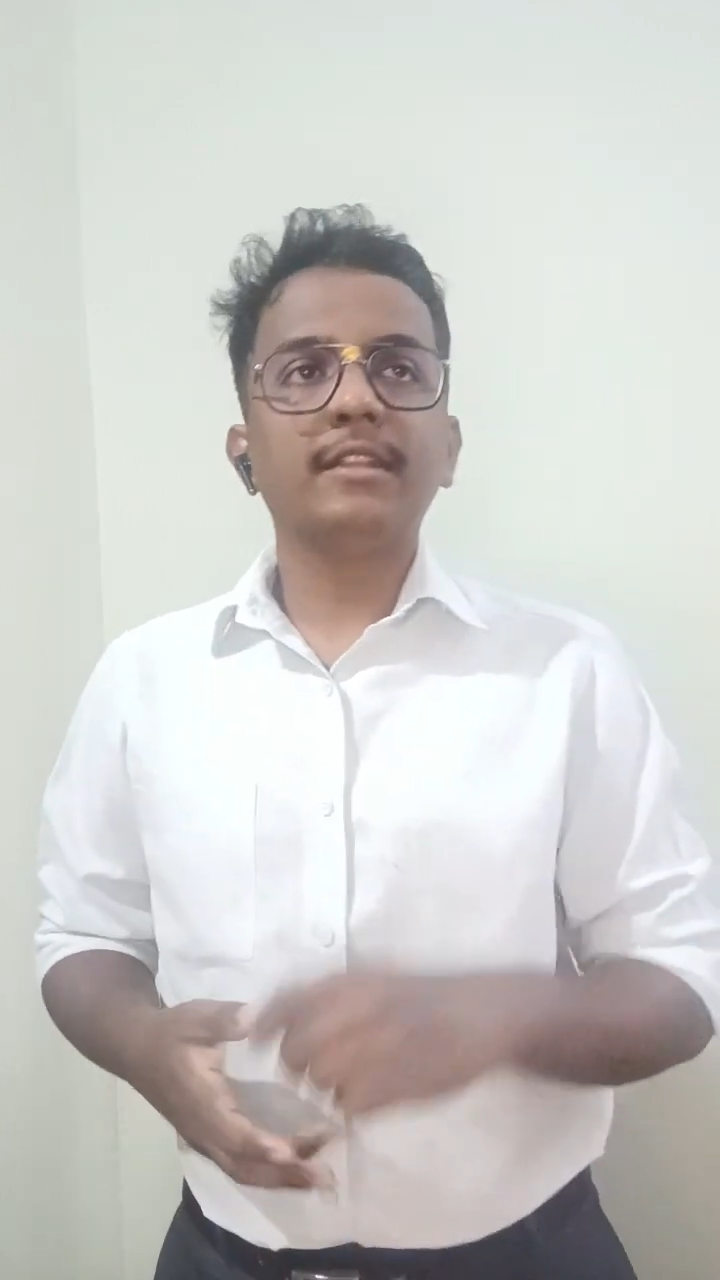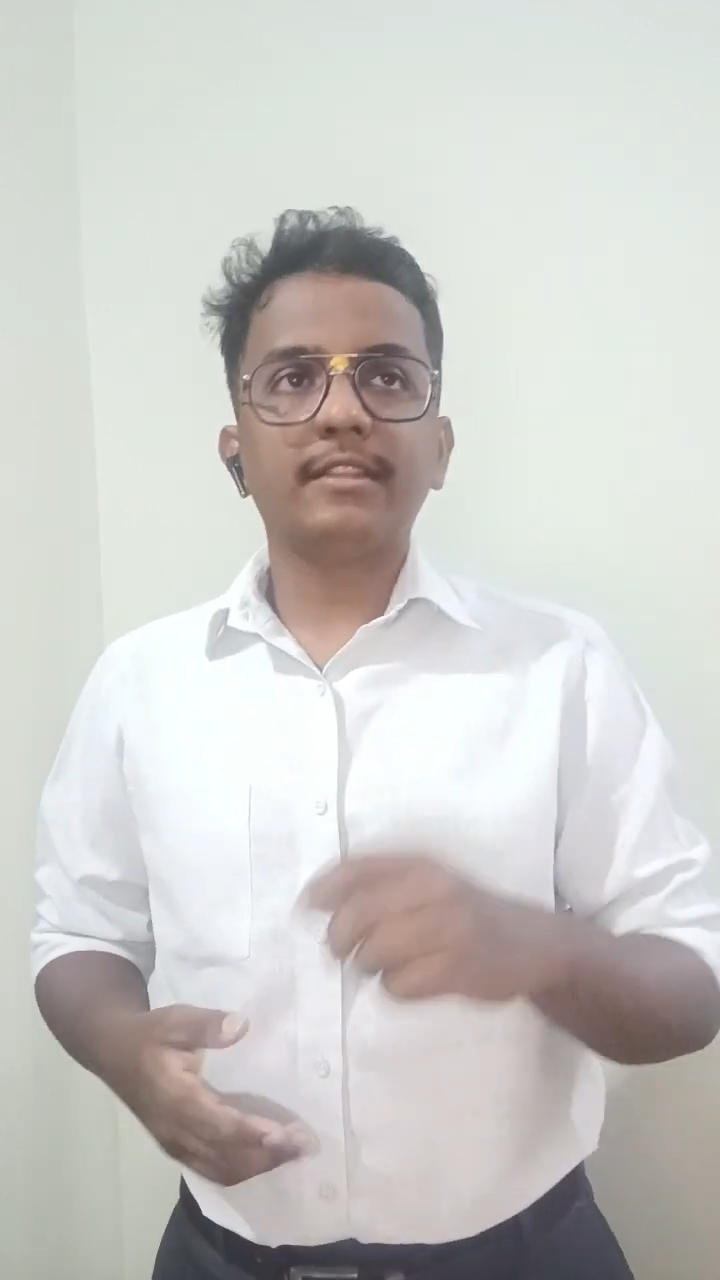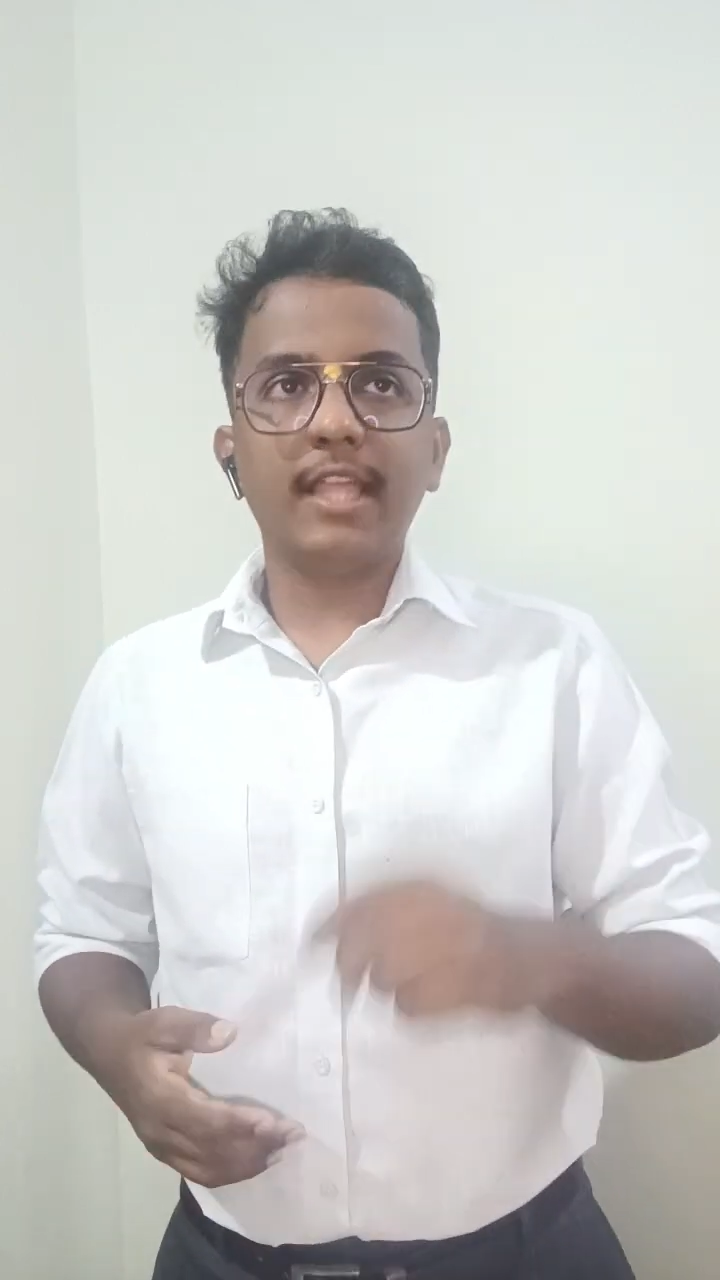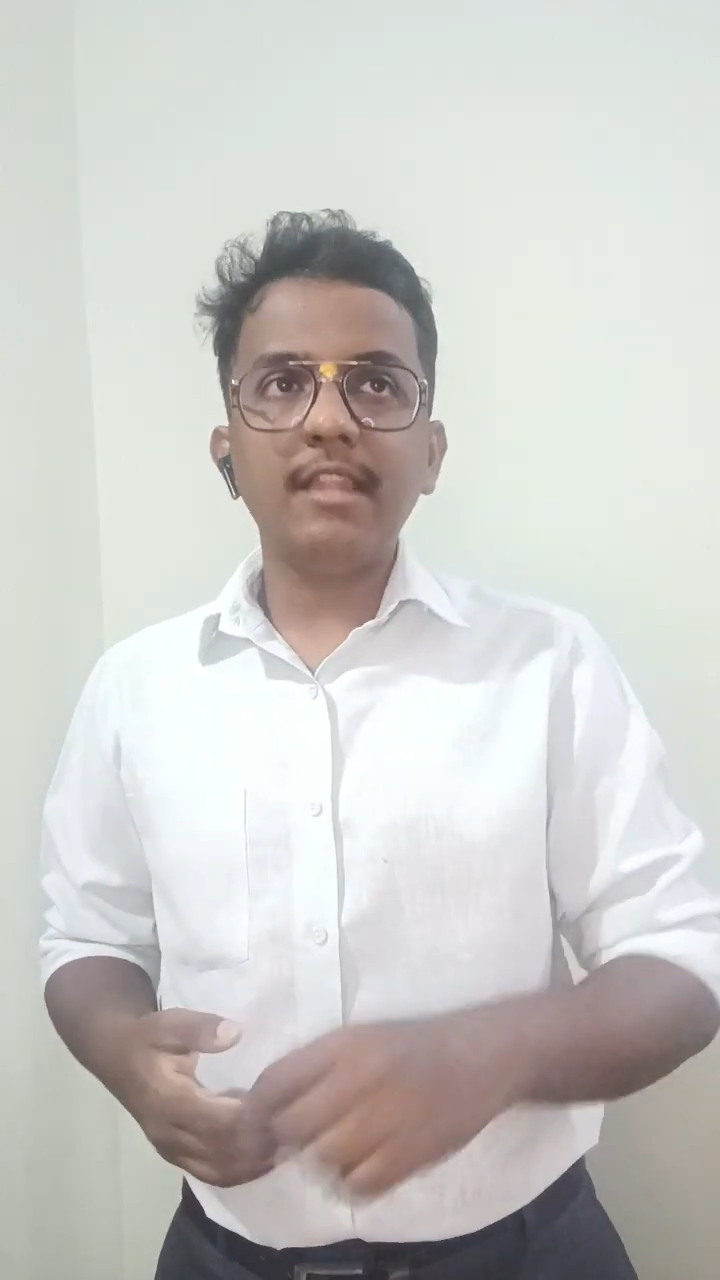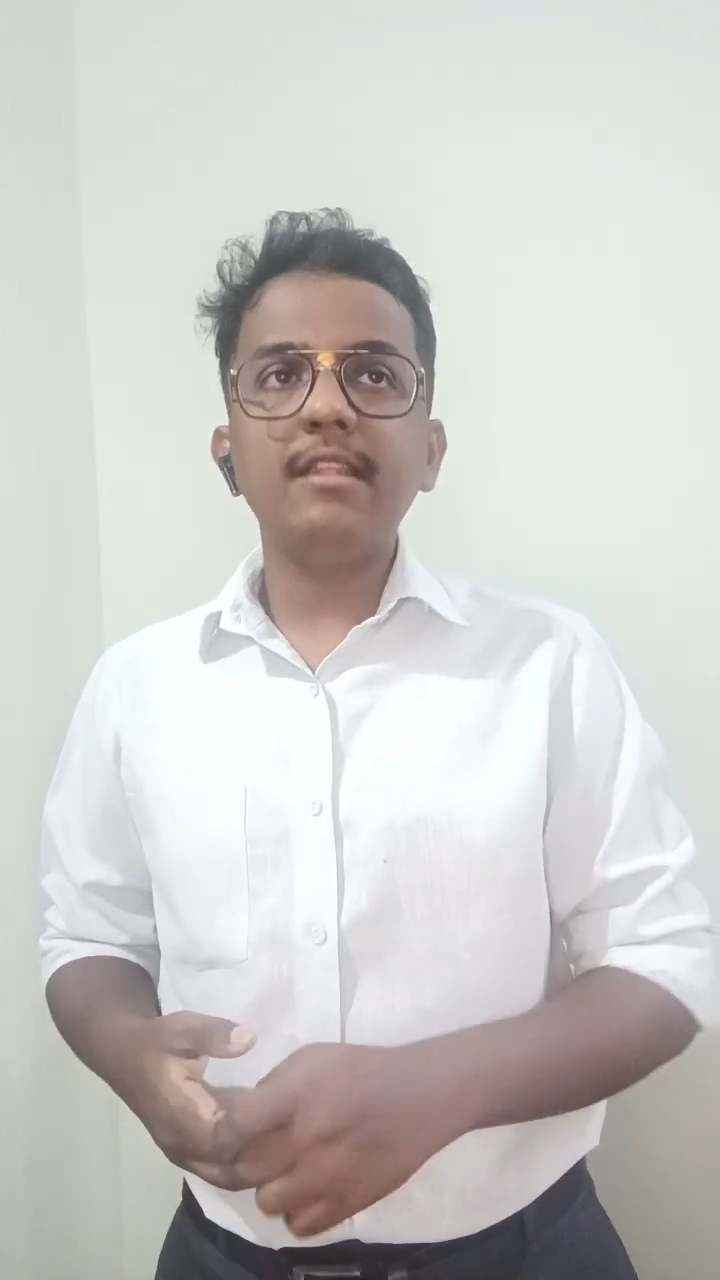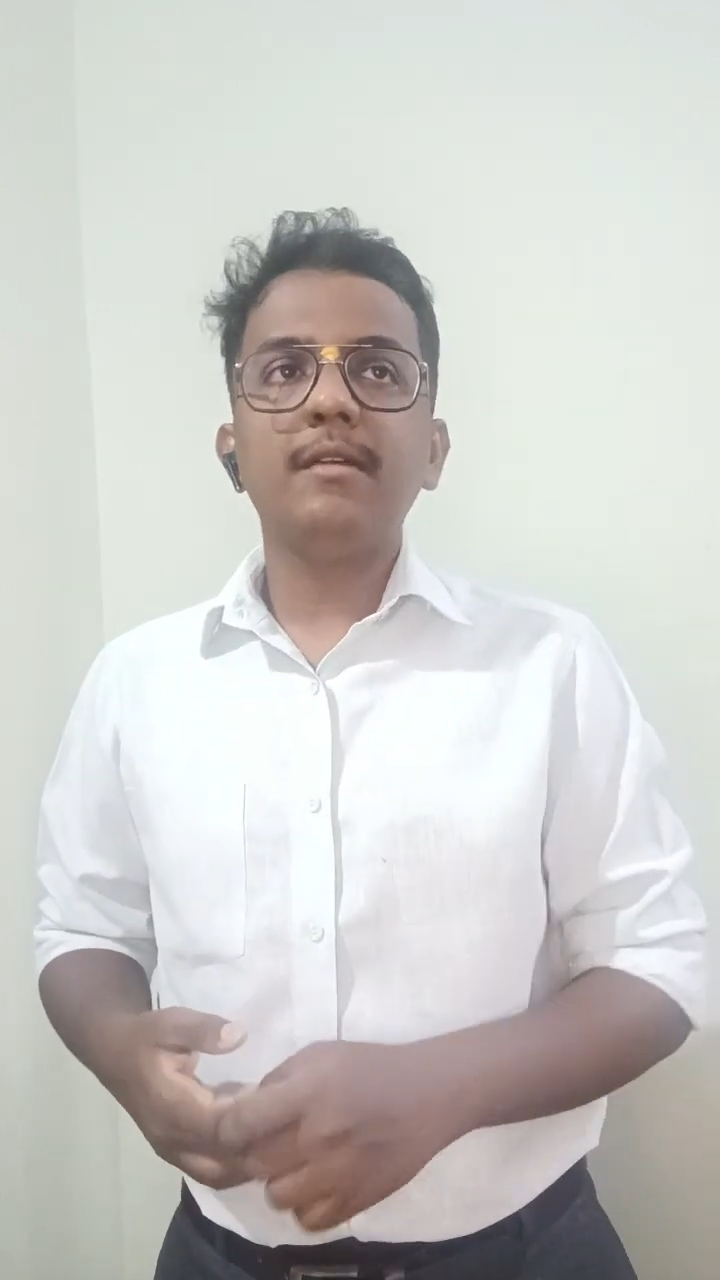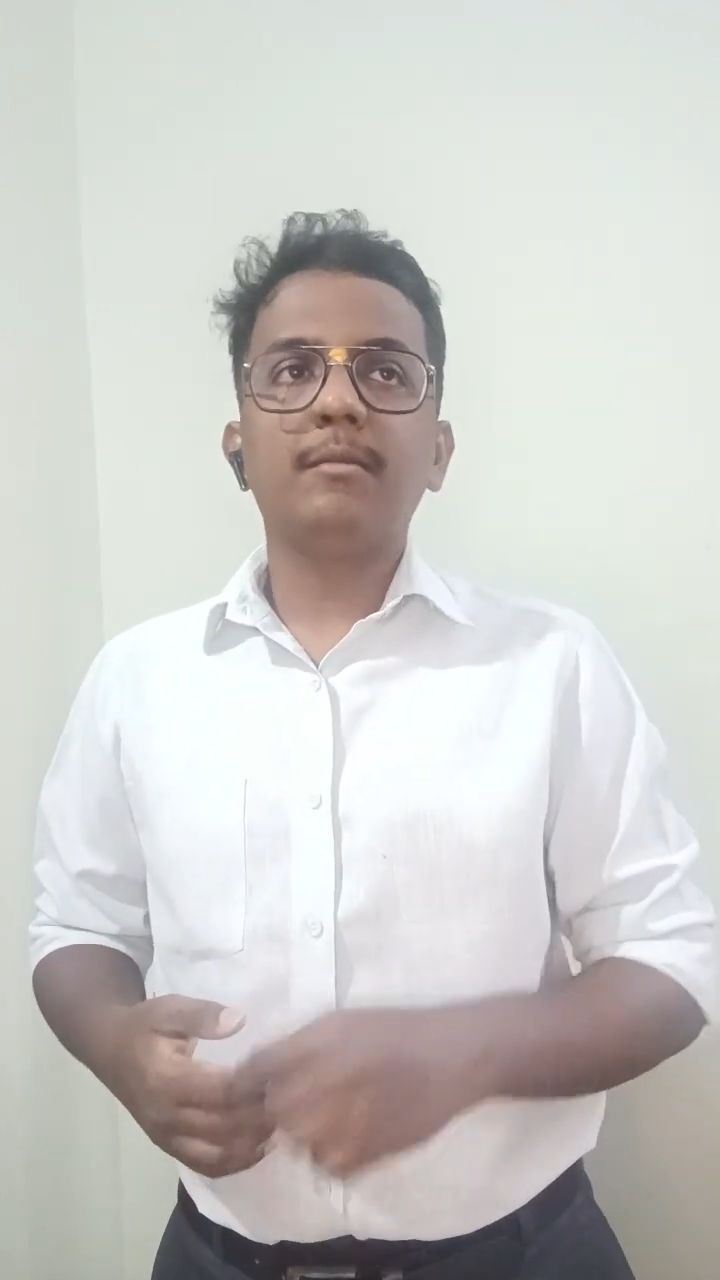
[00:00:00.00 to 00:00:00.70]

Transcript: then